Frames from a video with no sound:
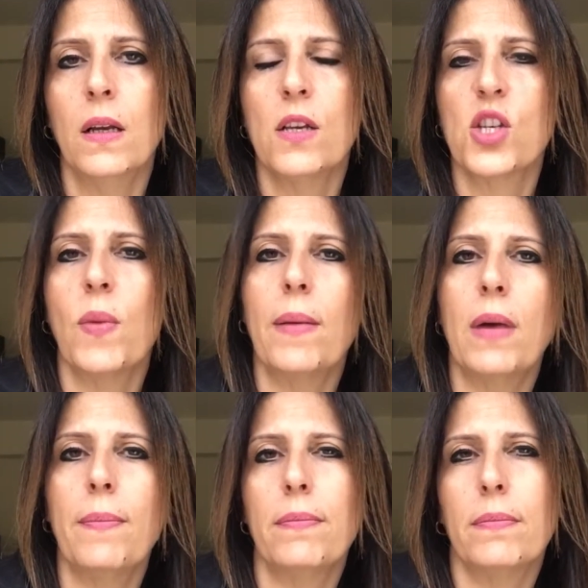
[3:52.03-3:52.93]
So
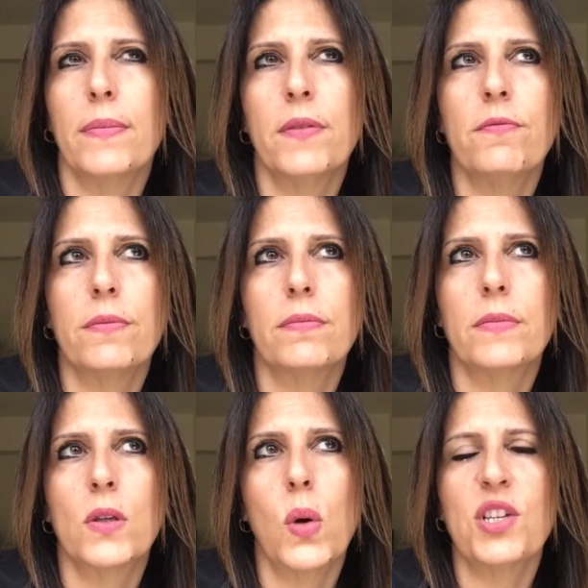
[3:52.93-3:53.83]

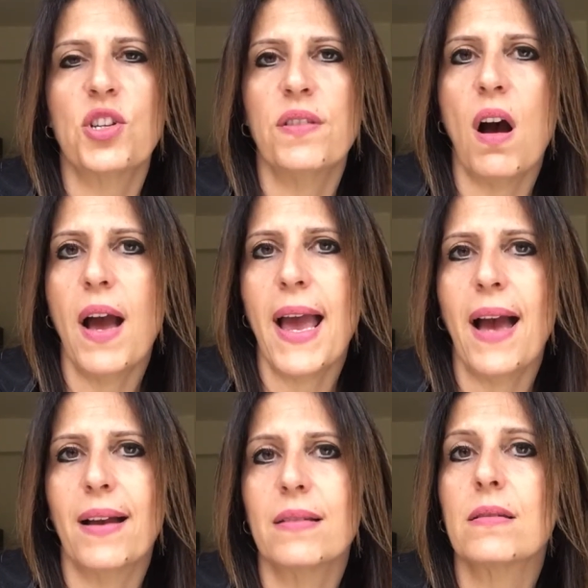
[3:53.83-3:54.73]
the question that I
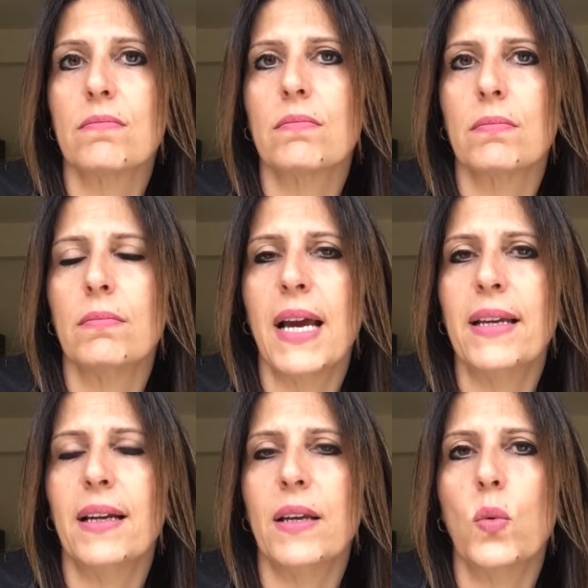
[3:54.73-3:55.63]
had
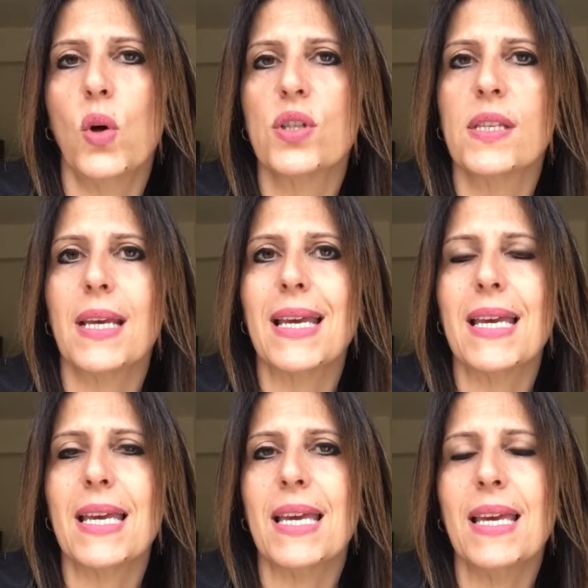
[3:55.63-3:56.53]
mainly was,
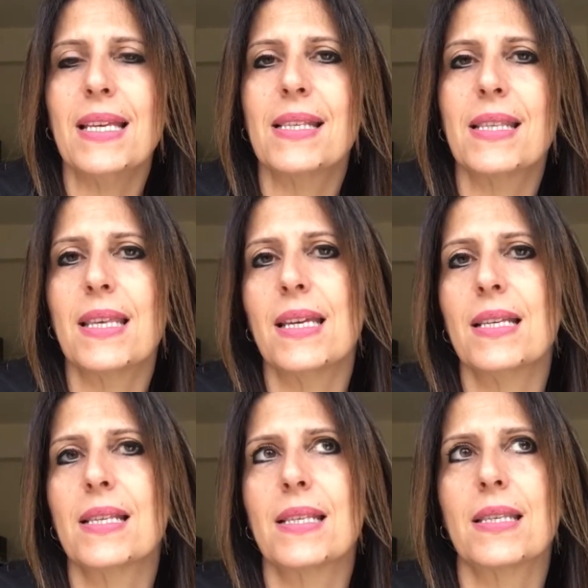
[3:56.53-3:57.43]
is
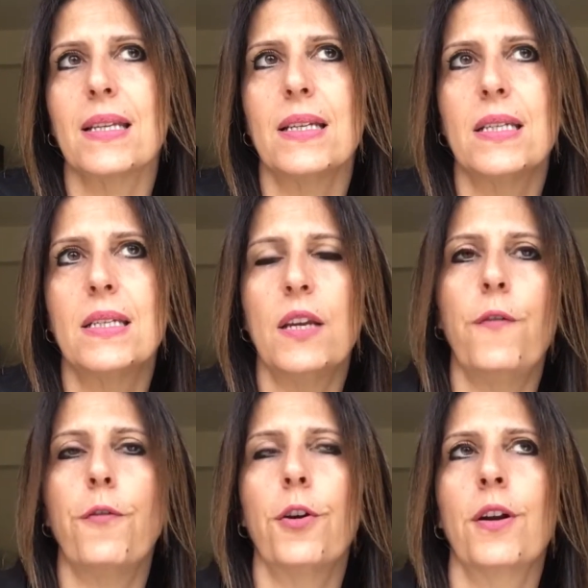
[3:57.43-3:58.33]
this
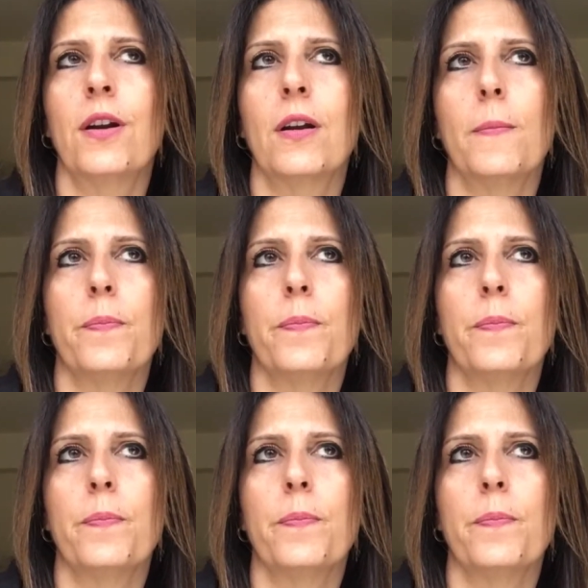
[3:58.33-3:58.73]
different